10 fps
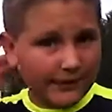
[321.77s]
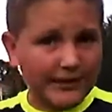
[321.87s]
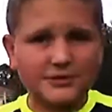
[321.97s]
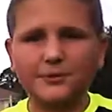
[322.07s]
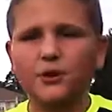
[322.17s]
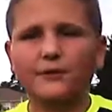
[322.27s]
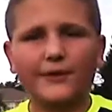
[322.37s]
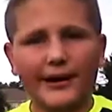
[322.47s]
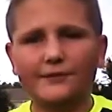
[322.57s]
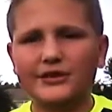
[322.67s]
And to be
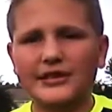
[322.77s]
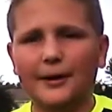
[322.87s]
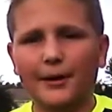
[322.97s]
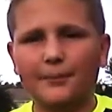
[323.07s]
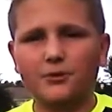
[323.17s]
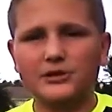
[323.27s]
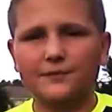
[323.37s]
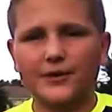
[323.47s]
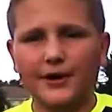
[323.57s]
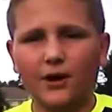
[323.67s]
notified every time I post a
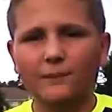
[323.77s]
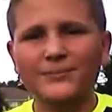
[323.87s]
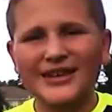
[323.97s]
video,